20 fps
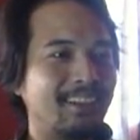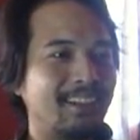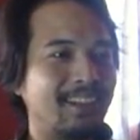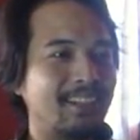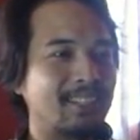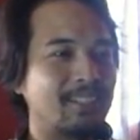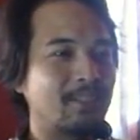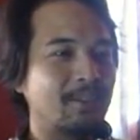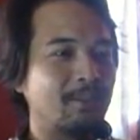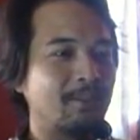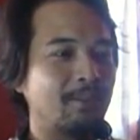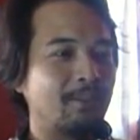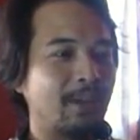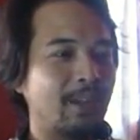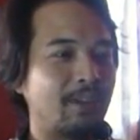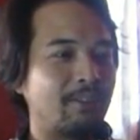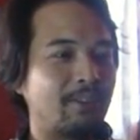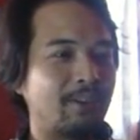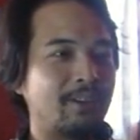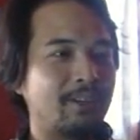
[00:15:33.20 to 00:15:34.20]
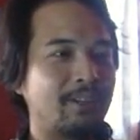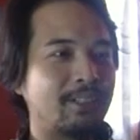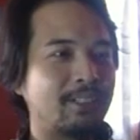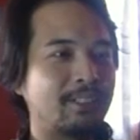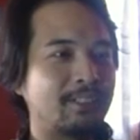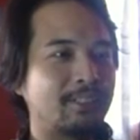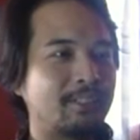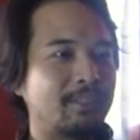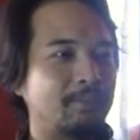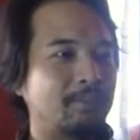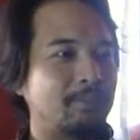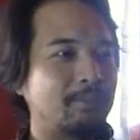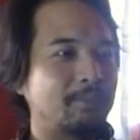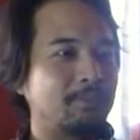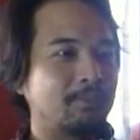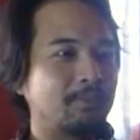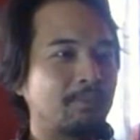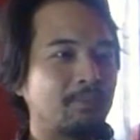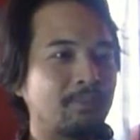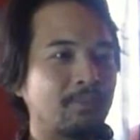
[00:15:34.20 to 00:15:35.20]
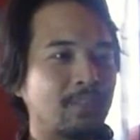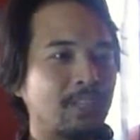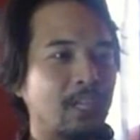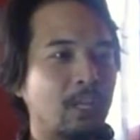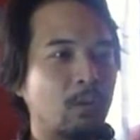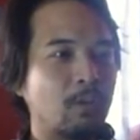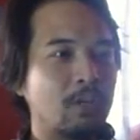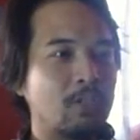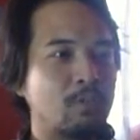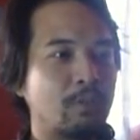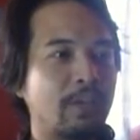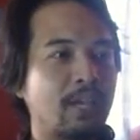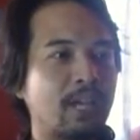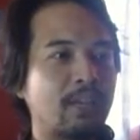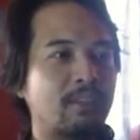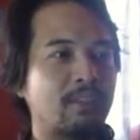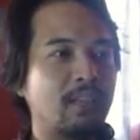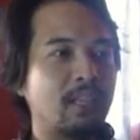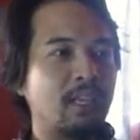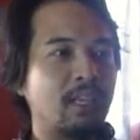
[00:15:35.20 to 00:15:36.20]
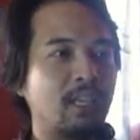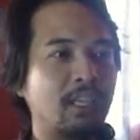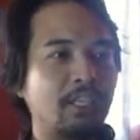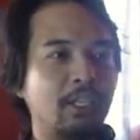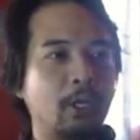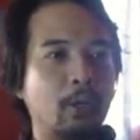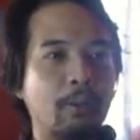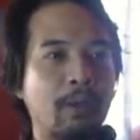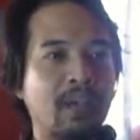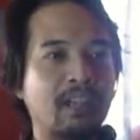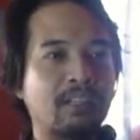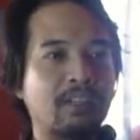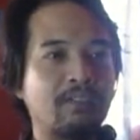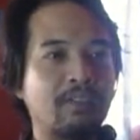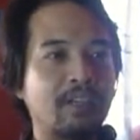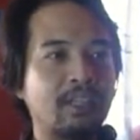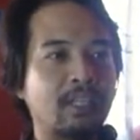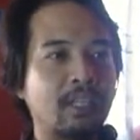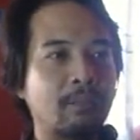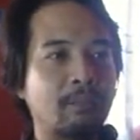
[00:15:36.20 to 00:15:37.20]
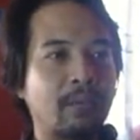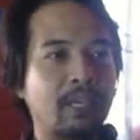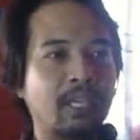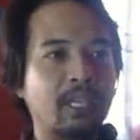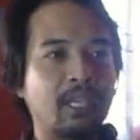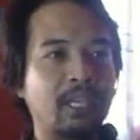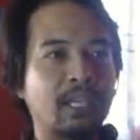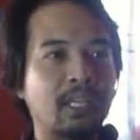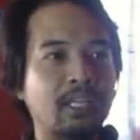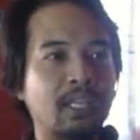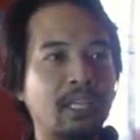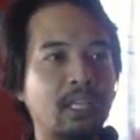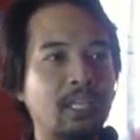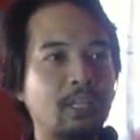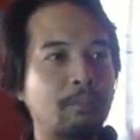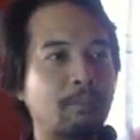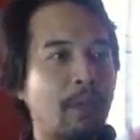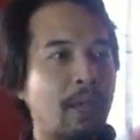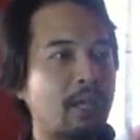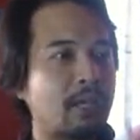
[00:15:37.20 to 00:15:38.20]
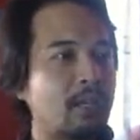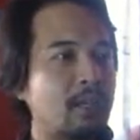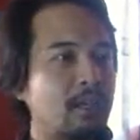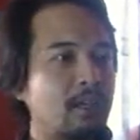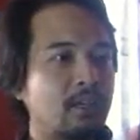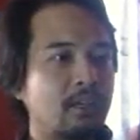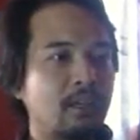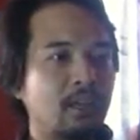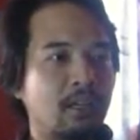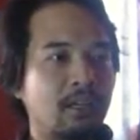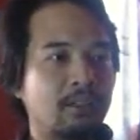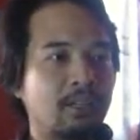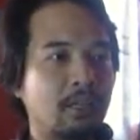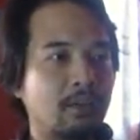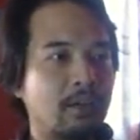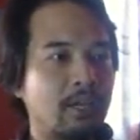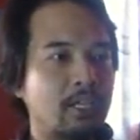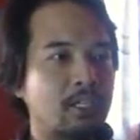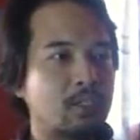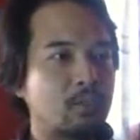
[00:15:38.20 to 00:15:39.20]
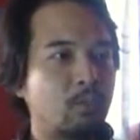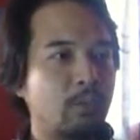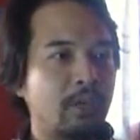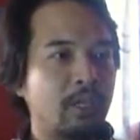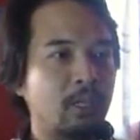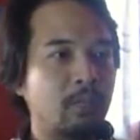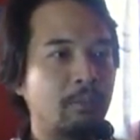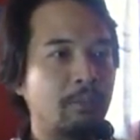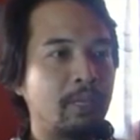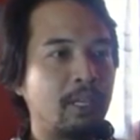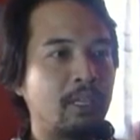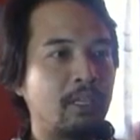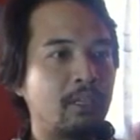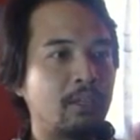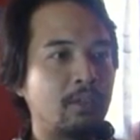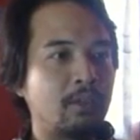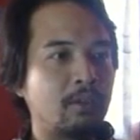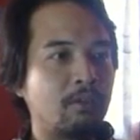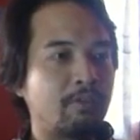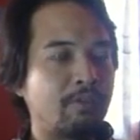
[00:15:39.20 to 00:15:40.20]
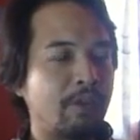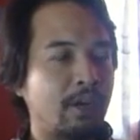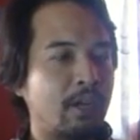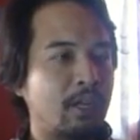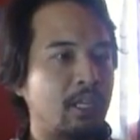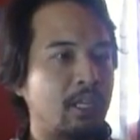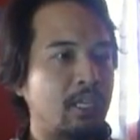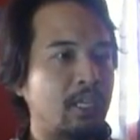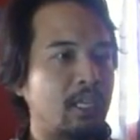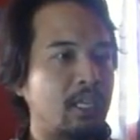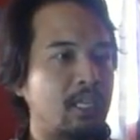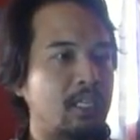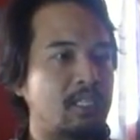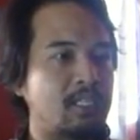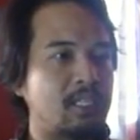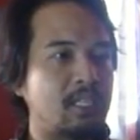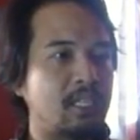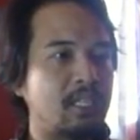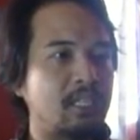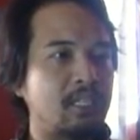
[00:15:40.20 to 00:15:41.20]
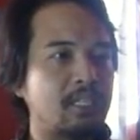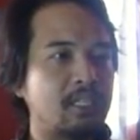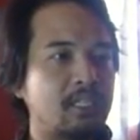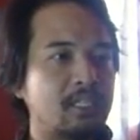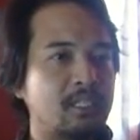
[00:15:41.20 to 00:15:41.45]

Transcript: Alright, so whatever. You know, once we got the in-GEOM activated by killing an elite pack, the rest will be, you know, fairly easy.